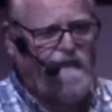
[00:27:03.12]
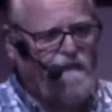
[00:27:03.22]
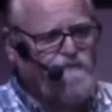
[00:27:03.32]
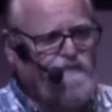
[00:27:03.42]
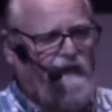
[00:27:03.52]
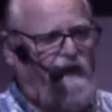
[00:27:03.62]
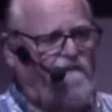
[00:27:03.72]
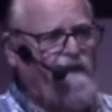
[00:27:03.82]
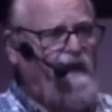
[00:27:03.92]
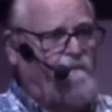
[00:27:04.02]

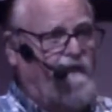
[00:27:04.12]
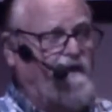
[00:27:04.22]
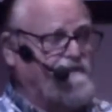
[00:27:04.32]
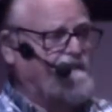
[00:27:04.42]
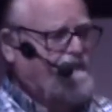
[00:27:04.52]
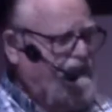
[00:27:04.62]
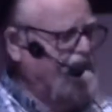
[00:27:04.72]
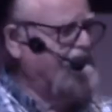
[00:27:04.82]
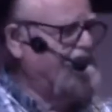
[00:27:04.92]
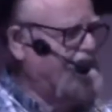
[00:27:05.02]
himself because at the
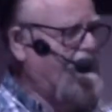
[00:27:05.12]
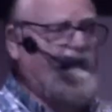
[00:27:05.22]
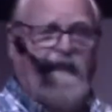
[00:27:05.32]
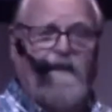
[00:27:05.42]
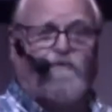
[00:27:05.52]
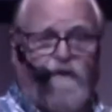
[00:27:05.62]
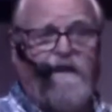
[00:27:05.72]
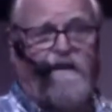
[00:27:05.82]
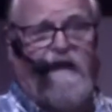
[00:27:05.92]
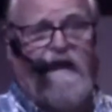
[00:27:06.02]
end of the day, he
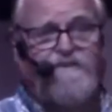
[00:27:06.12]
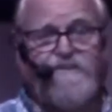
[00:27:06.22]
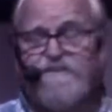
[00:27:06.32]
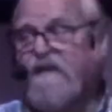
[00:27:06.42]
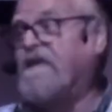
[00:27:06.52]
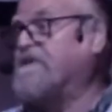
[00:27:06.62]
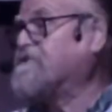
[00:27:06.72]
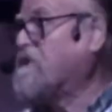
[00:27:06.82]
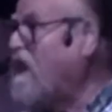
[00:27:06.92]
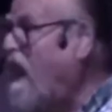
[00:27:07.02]
realizes that
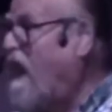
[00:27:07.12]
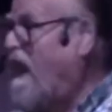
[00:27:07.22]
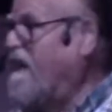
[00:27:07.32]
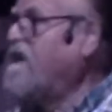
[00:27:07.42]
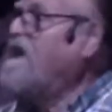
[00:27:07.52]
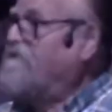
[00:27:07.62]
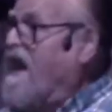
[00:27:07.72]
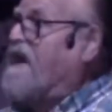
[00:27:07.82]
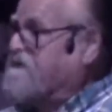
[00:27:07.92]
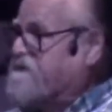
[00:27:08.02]
it's God
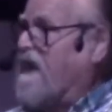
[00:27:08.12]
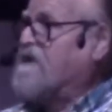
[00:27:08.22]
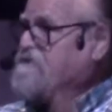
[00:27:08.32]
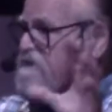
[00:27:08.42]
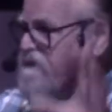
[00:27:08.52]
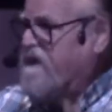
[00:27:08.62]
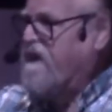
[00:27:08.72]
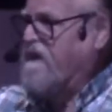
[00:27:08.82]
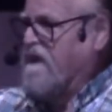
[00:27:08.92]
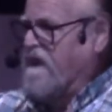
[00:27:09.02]
that does the
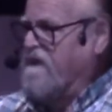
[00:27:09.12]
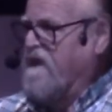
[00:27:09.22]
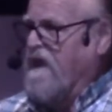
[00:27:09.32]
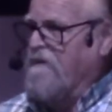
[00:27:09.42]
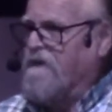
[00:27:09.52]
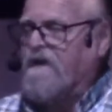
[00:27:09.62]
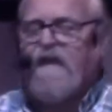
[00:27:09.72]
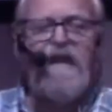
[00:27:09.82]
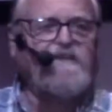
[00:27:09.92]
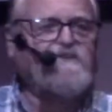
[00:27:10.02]
healing. But
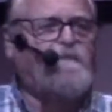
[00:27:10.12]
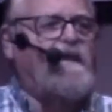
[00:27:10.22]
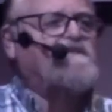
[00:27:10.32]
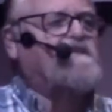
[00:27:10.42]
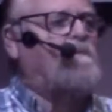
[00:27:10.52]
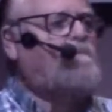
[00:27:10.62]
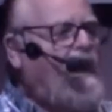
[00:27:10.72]
he speaks the